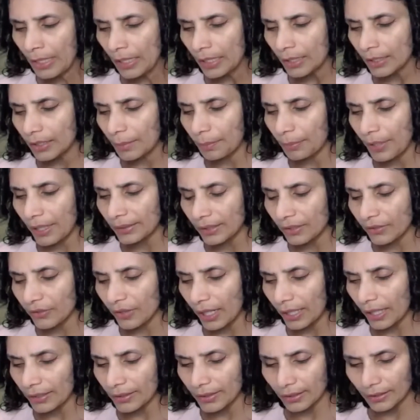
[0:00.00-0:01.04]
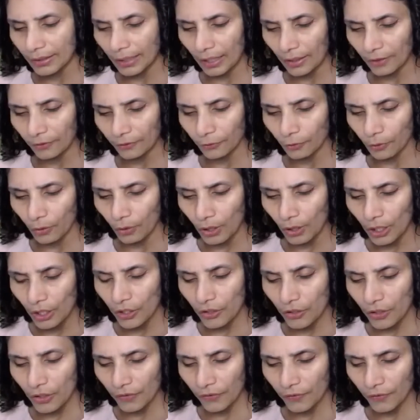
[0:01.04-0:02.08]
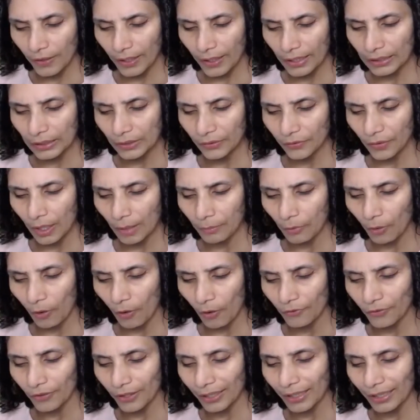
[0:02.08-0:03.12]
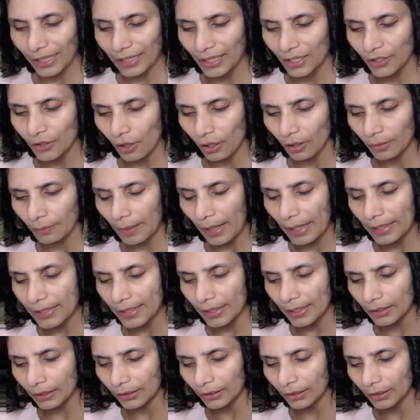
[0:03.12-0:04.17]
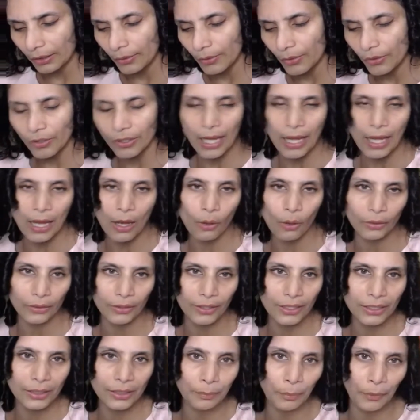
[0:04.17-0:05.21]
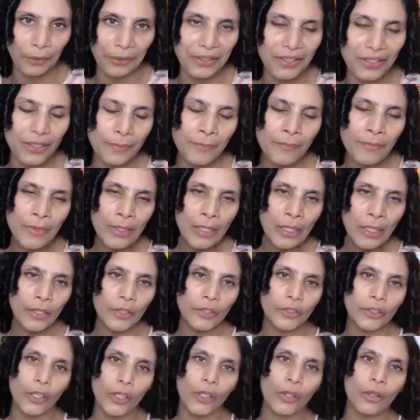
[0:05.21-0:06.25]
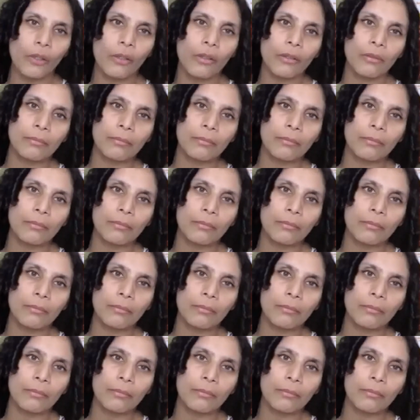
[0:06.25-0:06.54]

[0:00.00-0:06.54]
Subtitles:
The present writer, therefore, refrains from offering any dogmatic conclusion on this point. So